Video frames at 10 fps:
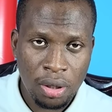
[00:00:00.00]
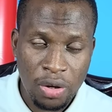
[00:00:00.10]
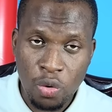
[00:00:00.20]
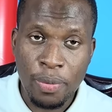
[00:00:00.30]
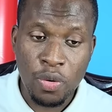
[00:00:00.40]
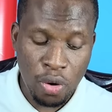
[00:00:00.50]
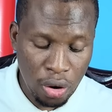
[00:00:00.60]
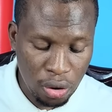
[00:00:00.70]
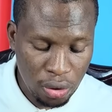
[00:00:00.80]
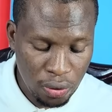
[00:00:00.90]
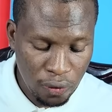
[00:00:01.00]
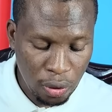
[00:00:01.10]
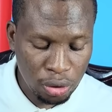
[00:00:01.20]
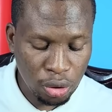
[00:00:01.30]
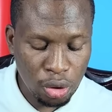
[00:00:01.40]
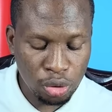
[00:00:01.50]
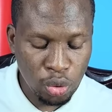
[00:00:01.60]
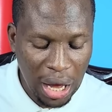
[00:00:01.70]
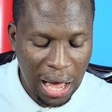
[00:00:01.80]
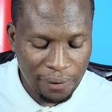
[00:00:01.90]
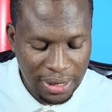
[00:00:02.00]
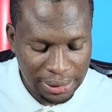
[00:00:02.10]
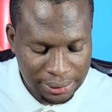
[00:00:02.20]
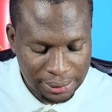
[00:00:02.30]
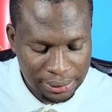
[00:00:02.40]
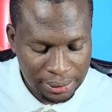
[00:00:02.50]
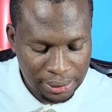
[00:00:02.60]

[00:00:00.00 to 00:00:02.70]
It will be wrong for Kotoko to have that.